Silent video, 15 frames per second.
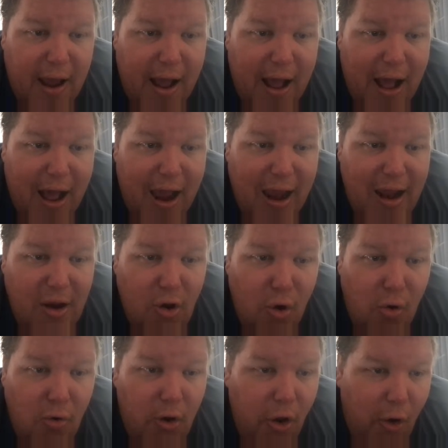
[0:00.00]
I
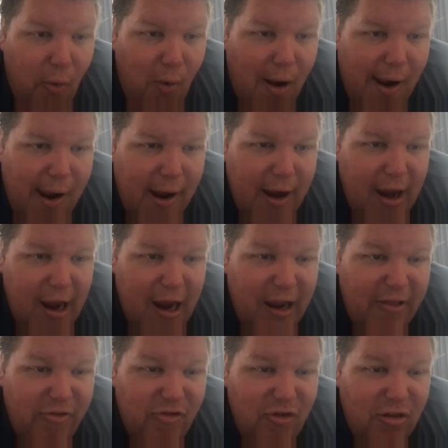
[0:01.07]
don't know why.
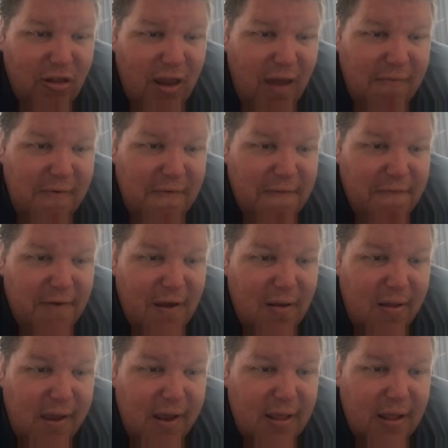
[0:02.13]
I just have a
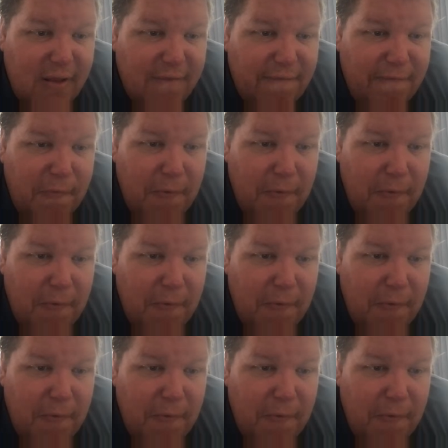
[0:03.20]
feeling that the